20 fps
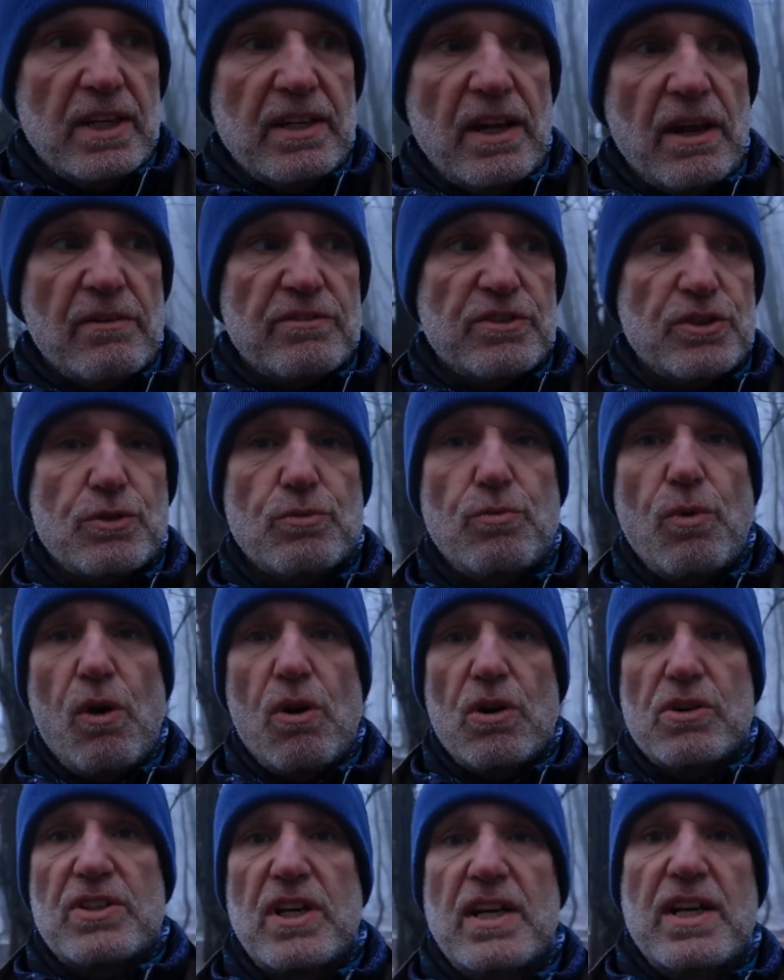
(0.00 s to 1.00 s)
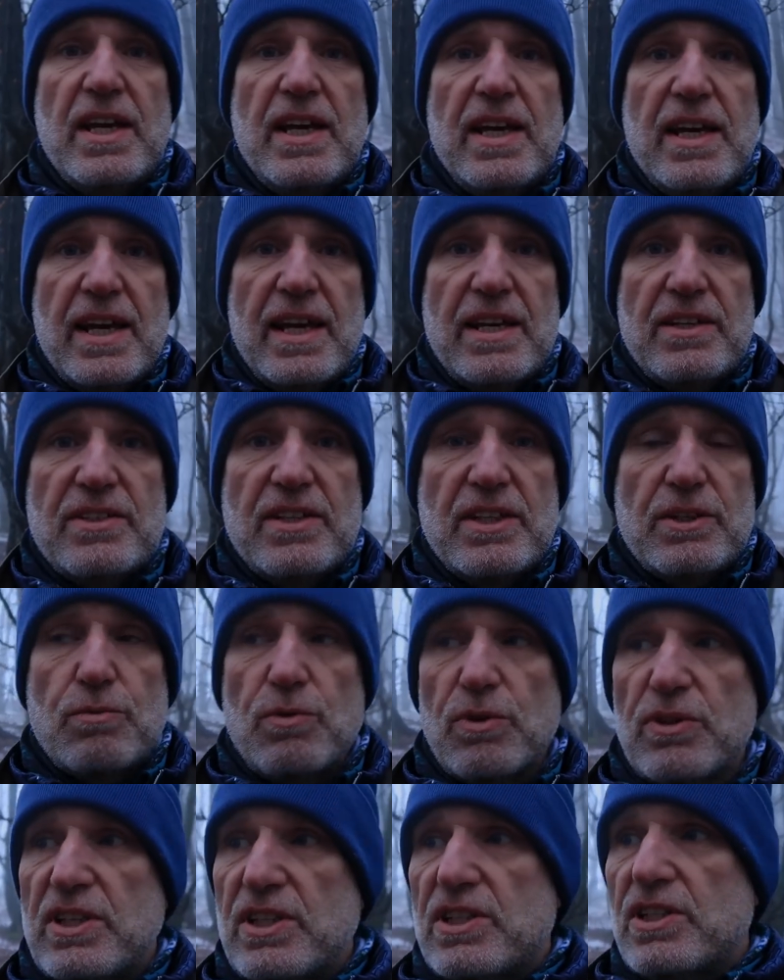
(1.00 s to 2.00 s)
now I've just walked into
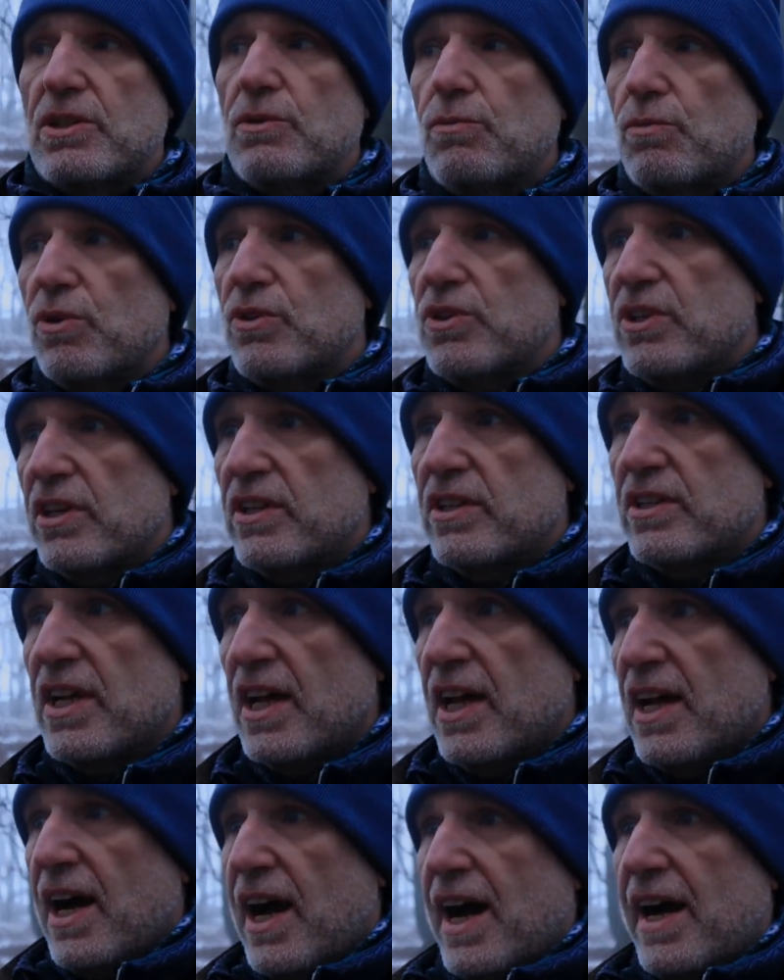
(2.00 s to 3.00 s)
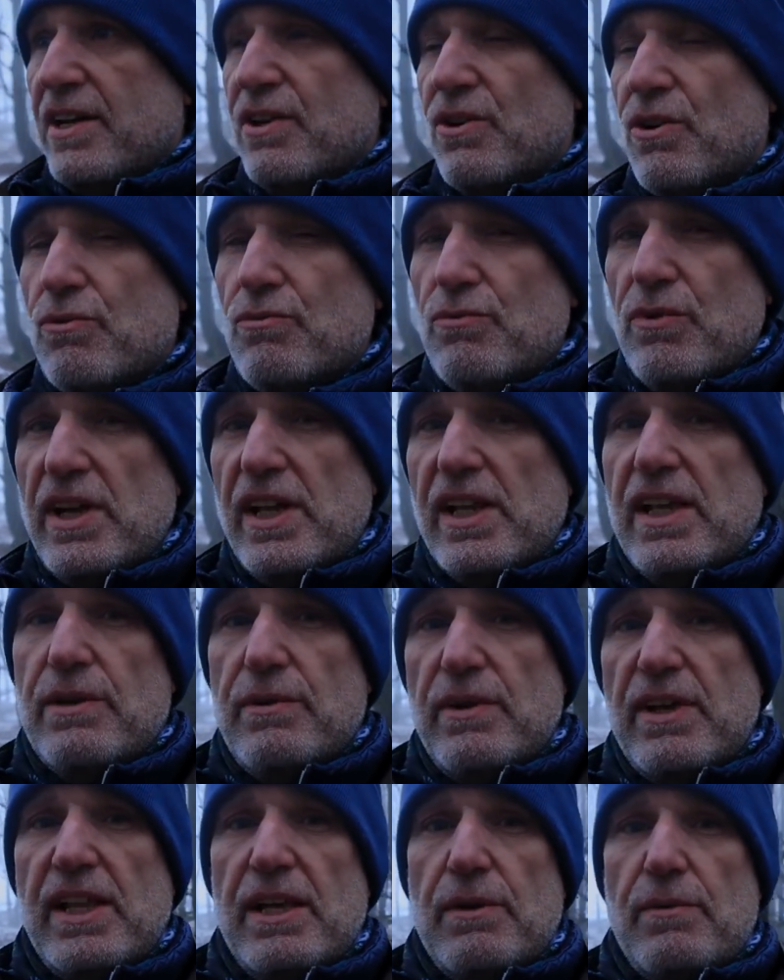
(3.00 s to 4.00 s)
this wood this is a wood that I know
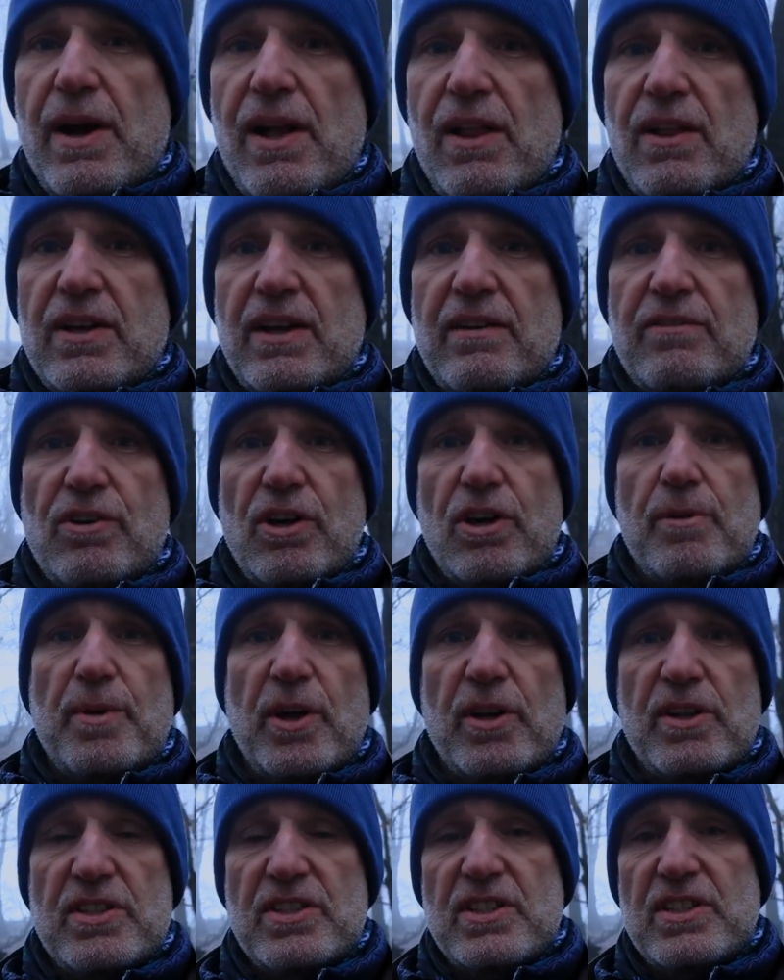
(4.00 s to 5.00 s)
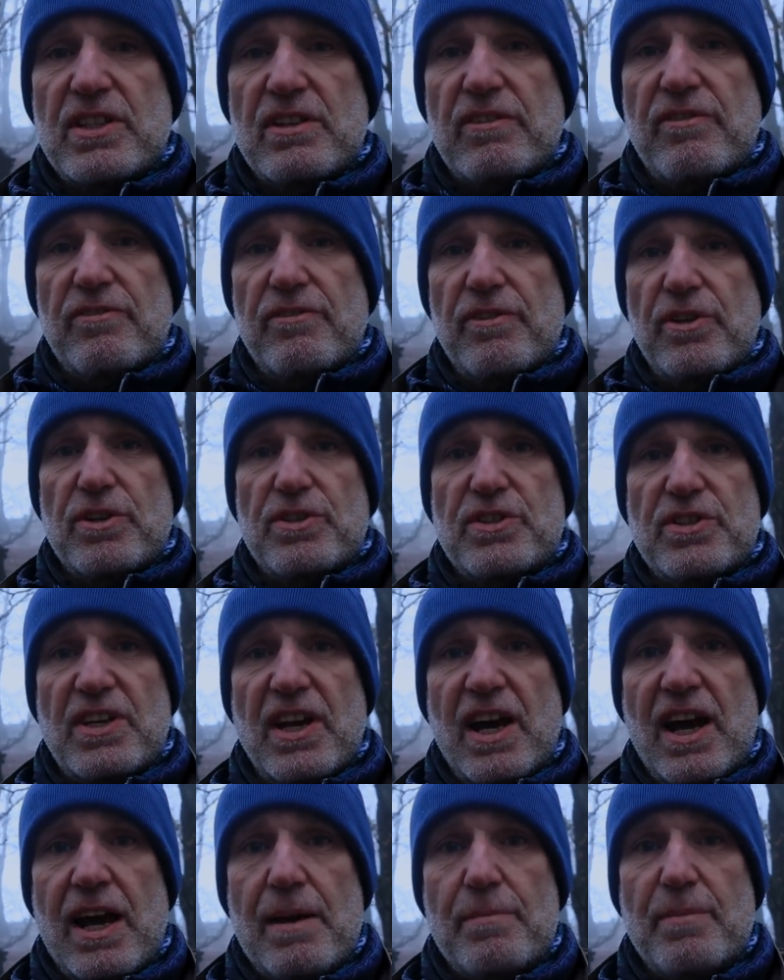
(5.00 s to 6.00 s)
really really well and I've got to be honest it's the first
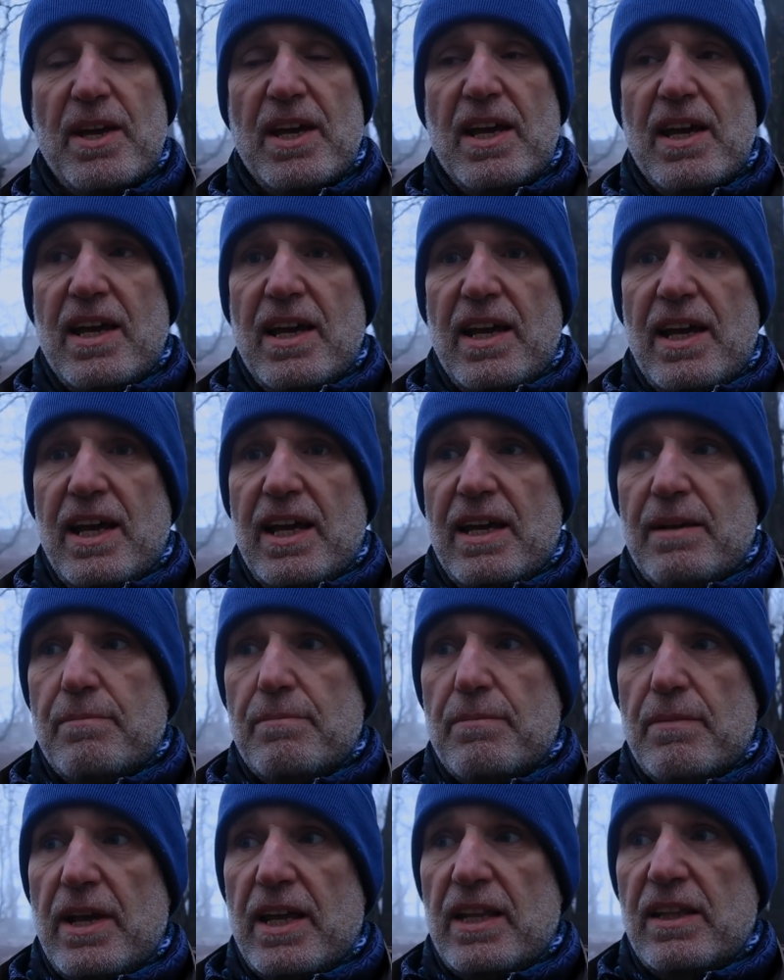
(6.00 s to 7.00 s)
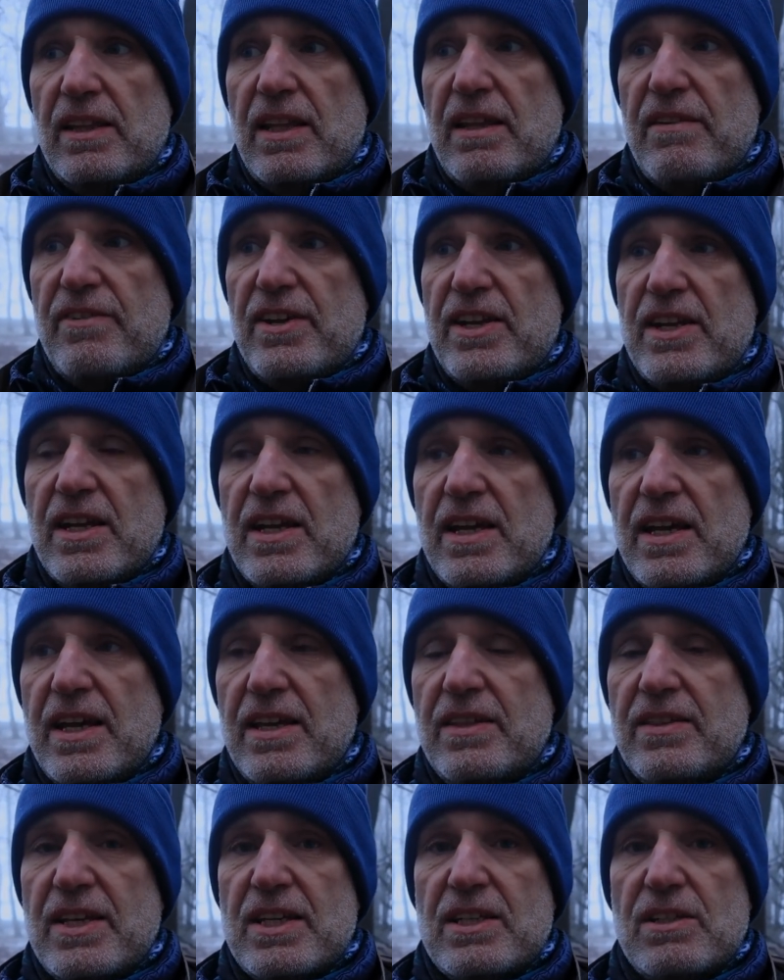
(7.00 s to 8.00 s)
time in in living
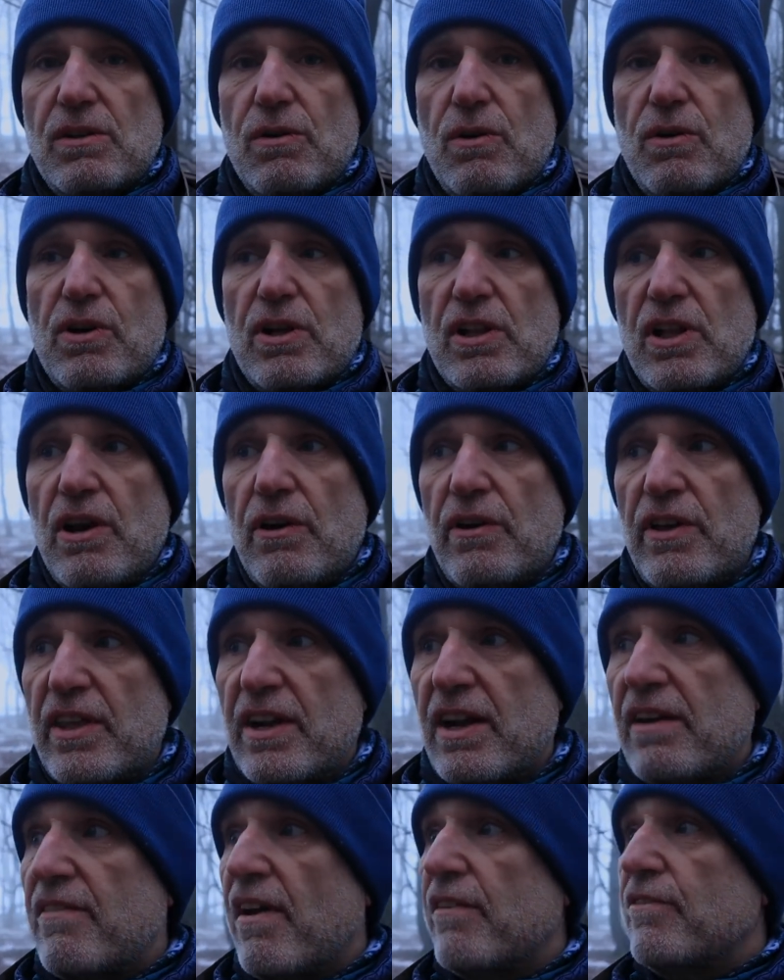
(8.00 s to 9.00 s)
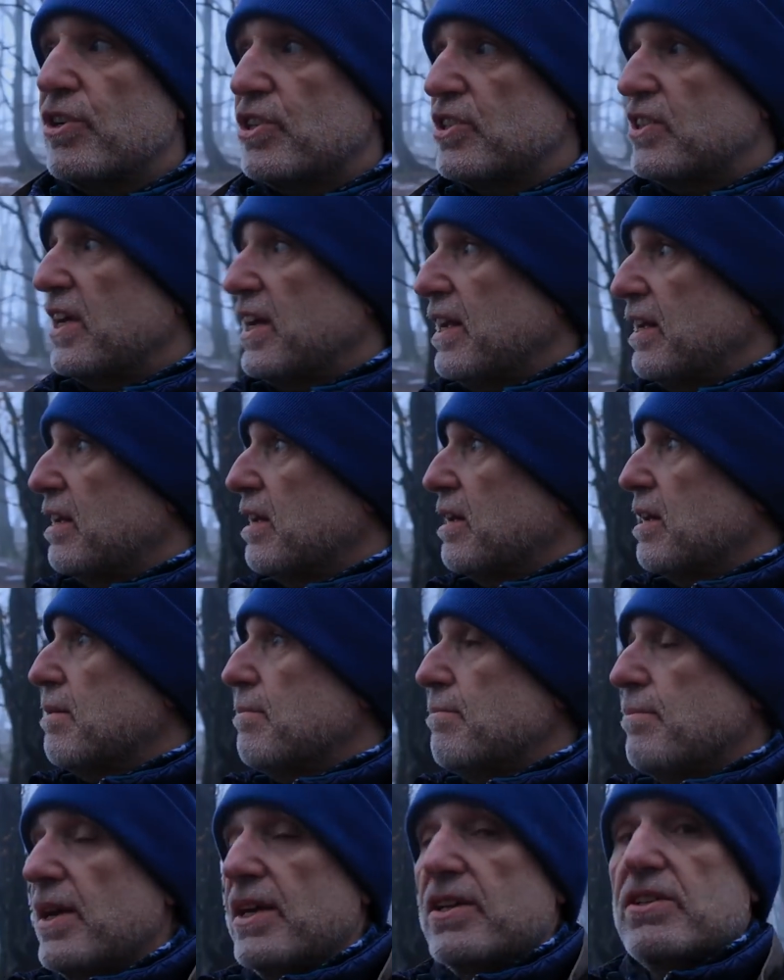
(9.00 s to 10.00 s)
in this local area that I've ever seen
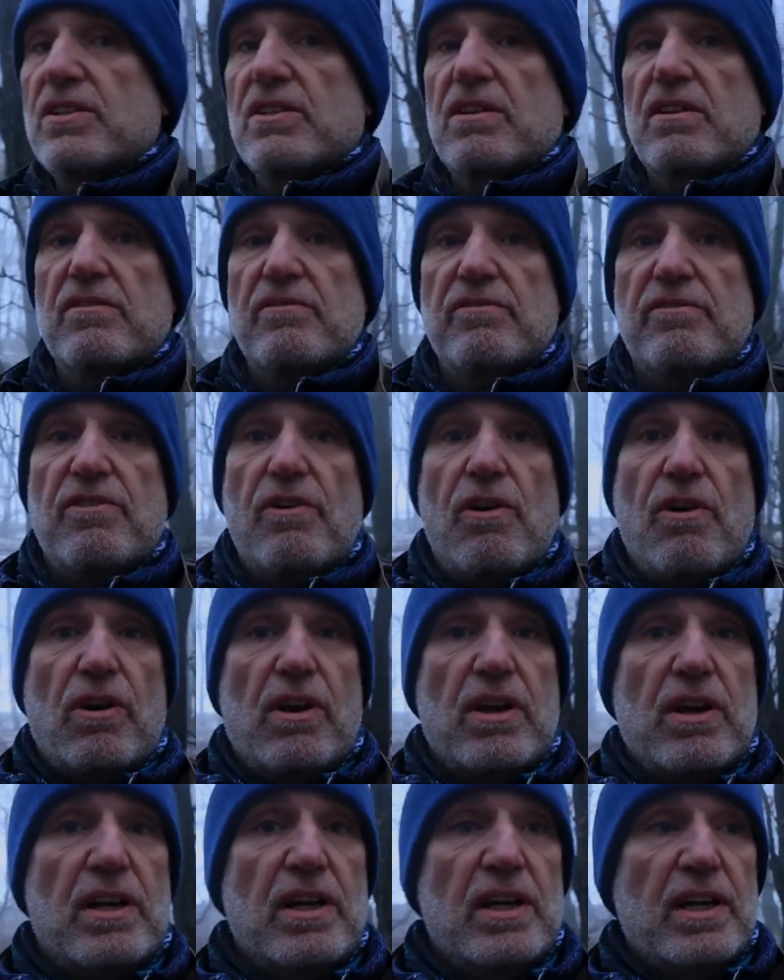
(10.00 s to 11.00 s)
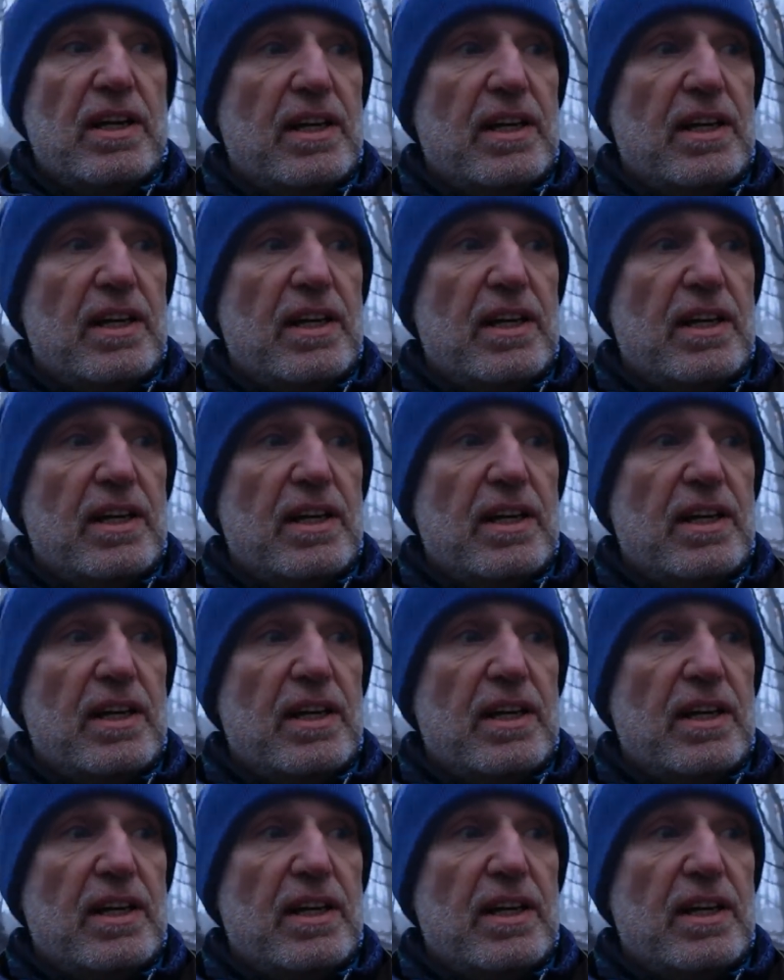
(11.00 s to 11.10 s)
mist and fog